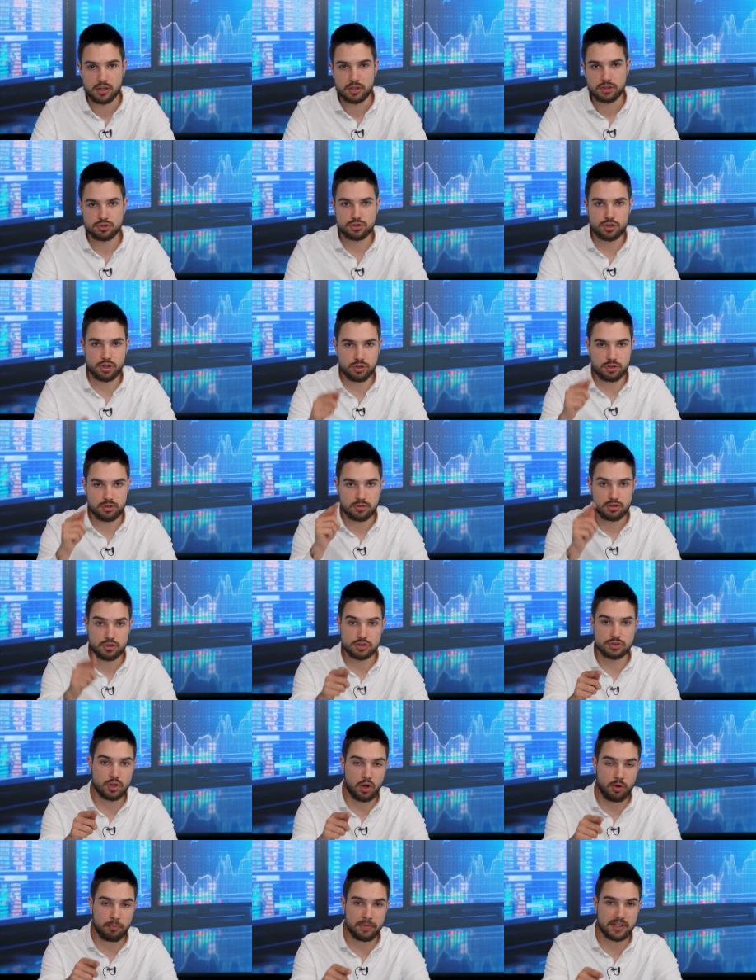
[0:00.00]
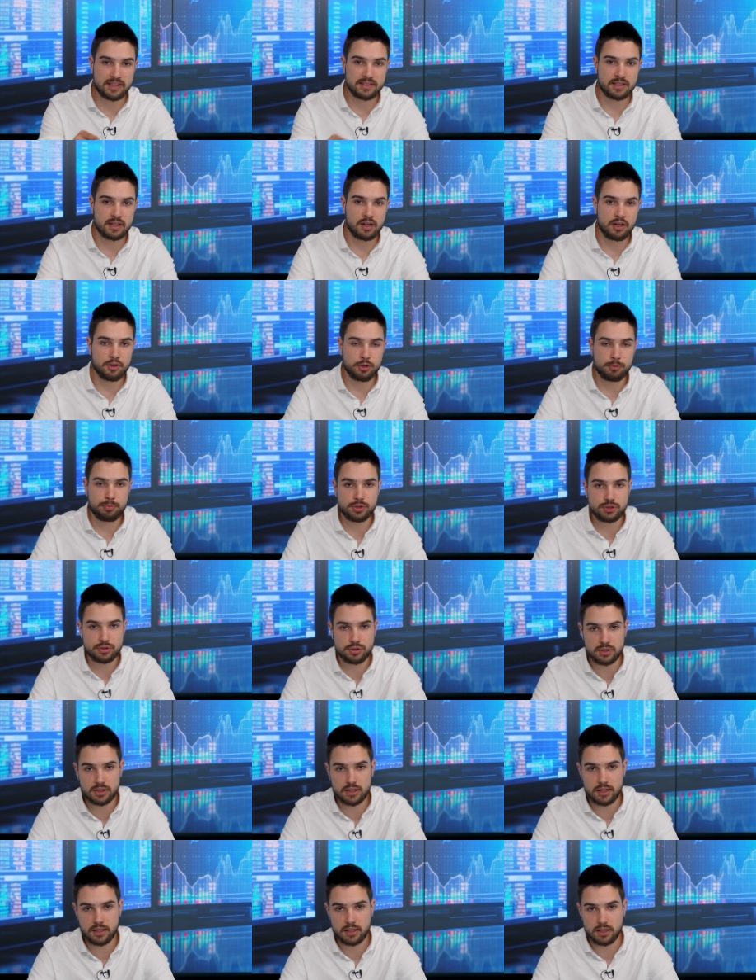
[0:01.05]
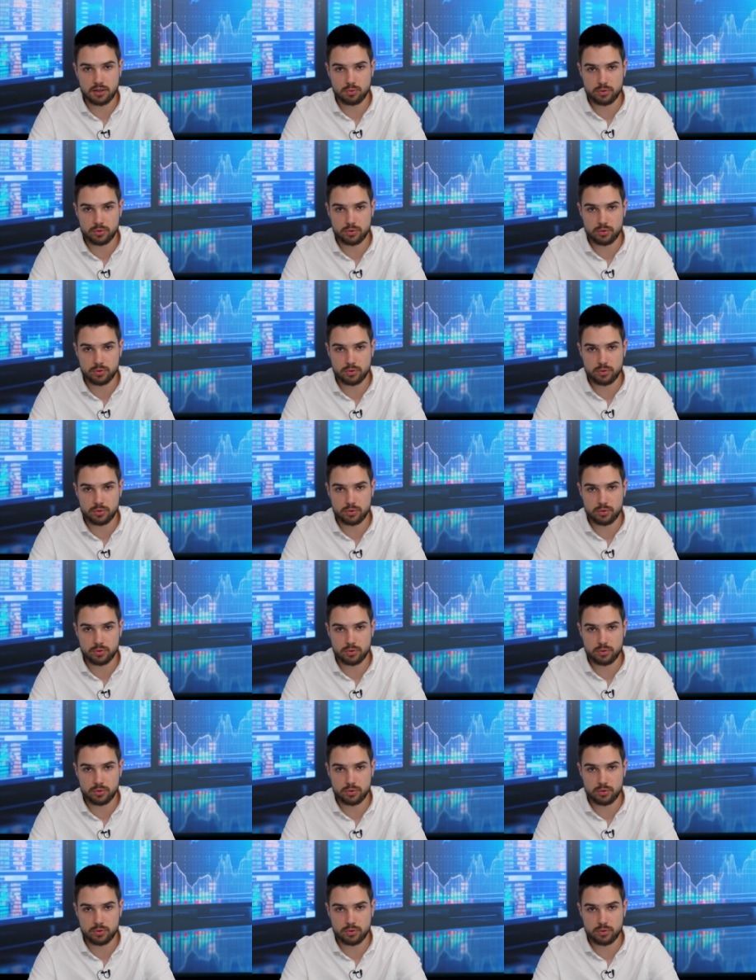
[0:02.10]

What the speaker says: So don't miss out the opportunity.